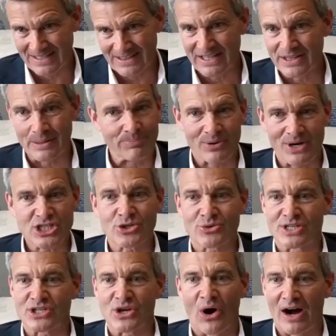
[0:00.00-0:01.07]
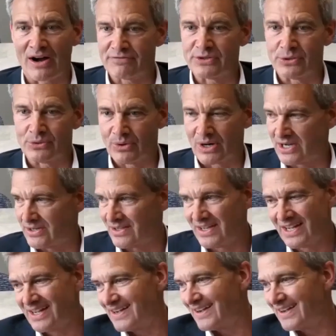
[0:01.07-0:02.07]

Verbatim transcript: And then the pressure is off you on,